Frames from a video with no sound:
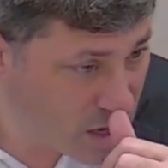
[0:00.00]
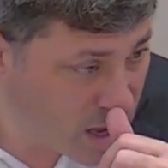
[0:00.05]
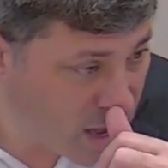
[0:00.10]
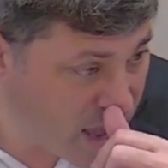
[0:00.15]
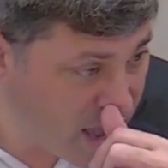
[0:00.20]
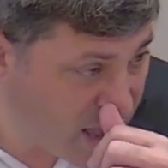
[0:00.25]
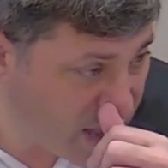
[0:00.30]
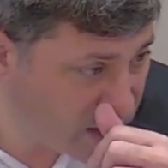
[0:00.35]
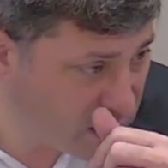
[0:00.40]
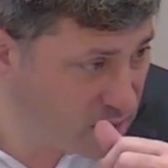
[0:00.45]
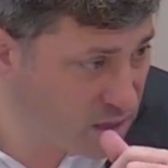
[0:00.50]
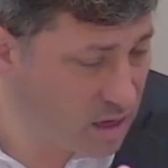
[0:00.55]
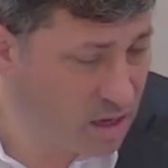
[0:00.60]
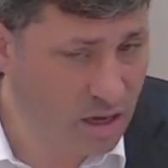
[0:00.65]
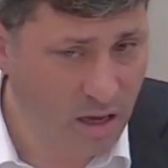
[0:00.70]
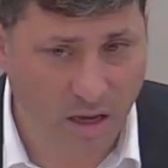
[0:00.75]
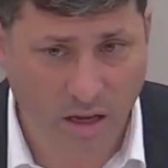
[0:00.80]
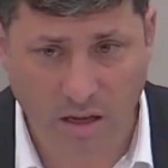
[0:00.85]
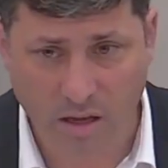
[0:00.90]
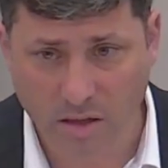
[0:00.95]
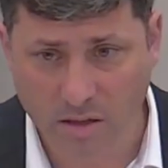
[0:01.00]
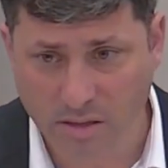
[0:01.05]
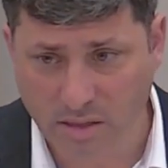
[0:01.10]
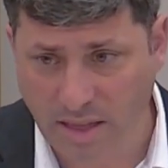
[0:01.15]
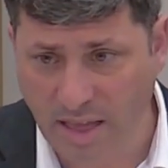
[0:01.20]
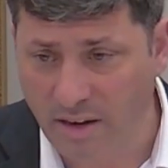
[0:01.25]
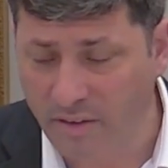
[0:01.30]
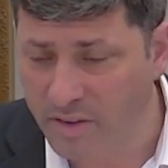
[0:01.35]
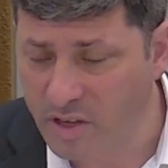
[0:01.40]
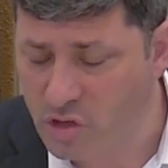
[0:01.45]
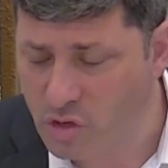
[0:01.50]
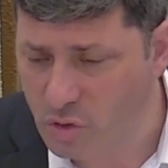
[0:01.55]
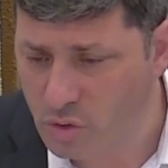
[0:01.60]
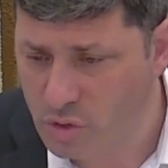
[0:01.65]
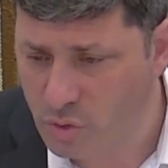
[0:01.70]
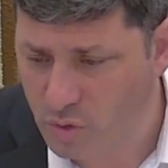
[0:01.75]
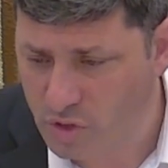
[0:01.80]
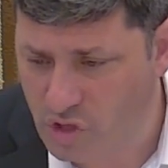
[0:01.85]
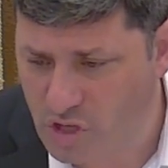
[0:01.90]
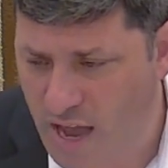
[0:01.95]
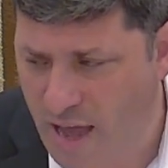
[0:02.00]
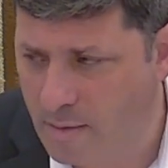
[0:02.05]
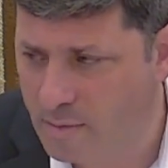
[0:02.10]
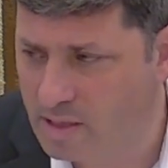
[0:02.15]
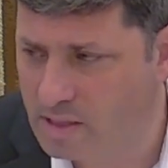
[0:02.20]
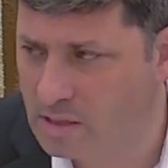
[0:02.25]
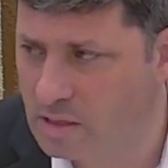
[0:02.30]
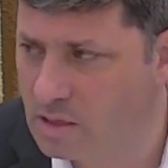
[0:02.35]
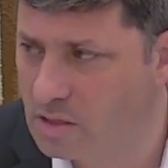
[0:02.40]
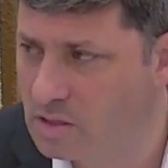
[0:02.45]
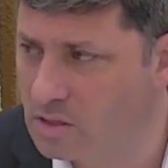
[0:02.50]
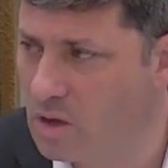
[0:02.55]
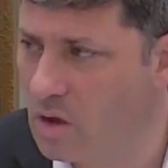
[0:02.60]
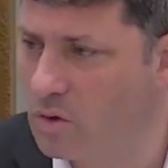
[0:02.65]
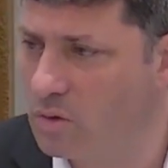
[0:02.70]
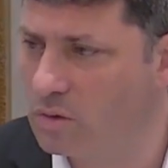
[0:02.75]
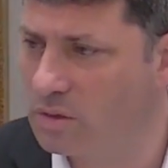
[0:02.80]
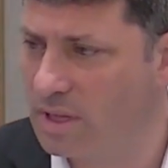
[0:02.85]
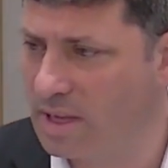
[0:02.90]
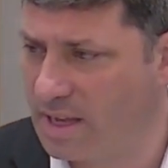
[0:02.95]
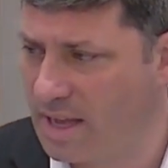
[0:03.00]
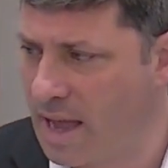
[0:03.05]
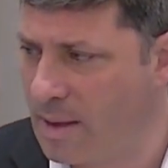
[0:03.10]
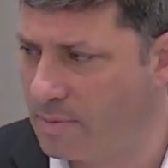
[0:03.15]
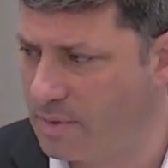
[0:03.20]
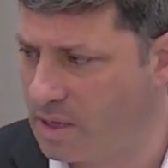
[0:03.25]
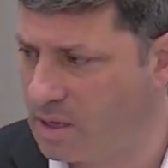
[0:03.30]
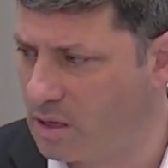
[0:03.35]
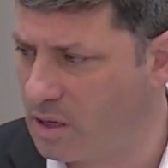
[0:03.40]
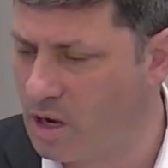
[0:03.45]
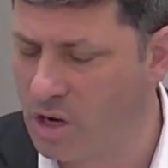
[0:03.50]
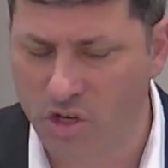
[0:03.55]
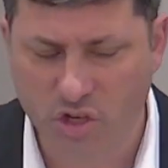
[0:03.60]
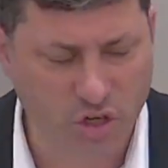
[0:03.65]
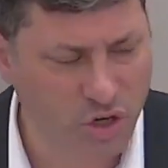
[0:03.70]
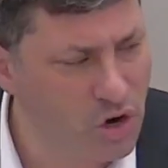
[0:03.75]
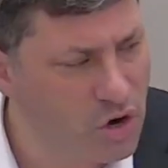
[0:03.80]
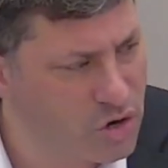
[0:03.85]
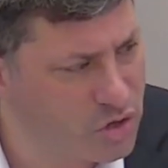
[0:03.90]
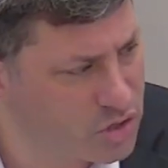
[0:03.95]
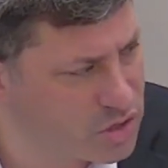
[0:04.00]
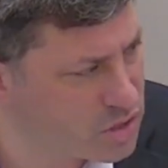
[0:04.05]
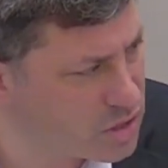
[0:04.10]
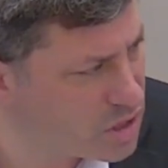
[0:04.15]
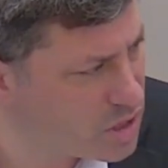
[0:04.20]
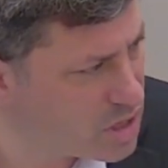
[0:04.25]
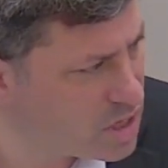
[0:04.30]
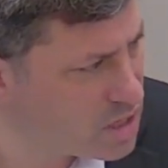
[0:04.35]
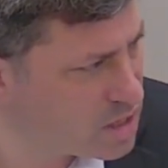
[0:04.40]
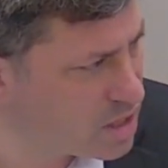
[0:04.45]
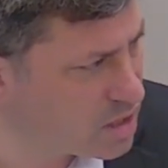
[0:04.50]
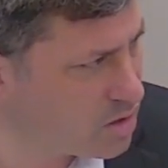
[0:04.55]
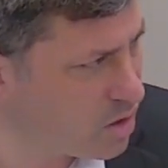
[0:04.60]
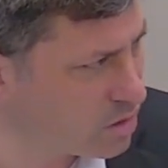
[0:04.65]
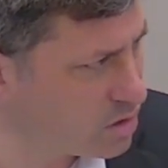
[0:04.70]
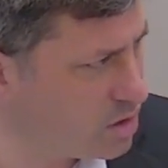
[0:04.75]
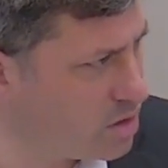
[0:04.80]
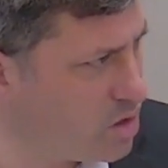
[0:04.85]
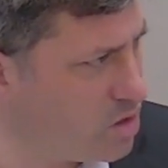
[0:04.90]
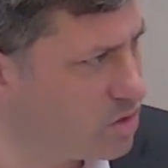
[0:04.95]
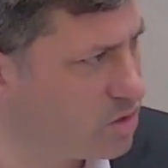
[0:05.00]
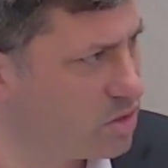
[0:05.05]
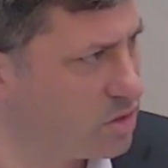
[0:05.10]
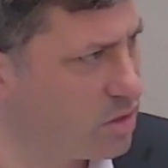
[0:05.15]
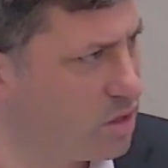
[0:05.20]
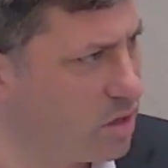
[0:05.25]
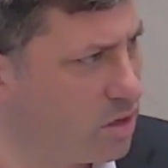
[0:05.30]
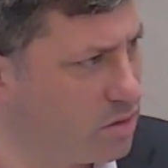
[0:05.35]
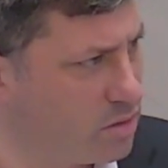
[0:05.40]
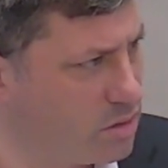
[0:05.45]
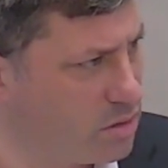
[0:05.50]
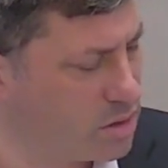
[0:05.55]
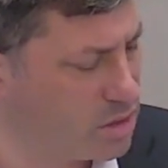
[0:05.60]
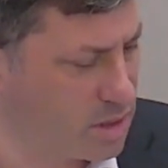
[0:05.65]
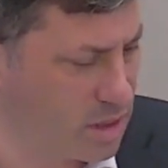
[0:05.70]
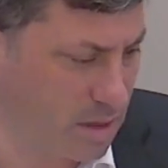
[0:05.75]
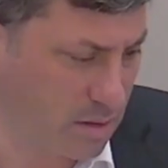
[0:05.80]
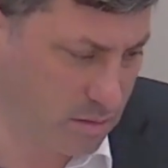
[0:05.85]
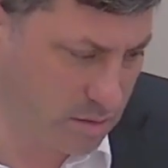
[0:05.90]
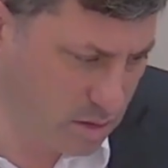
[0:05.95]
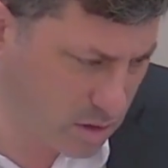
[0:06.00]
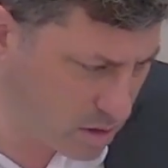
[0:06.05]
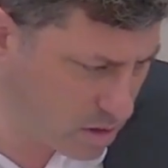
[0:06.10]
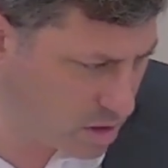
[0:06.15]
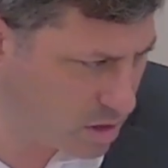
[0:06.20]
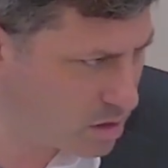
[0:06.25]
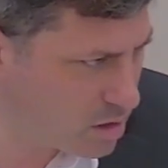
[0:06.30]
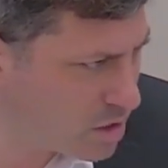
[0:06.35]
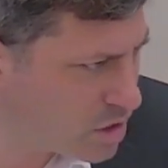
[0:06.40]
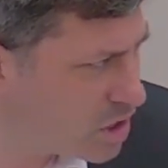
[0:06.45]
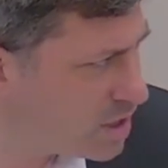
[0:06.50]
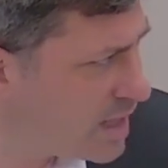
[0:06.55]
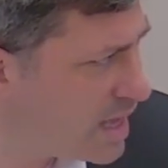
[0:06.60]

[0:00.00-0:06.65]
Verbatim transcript: and uh, there's a lot of issues with Shabbos. So they chapped a Goyish nurse. They told the nurse, you know, you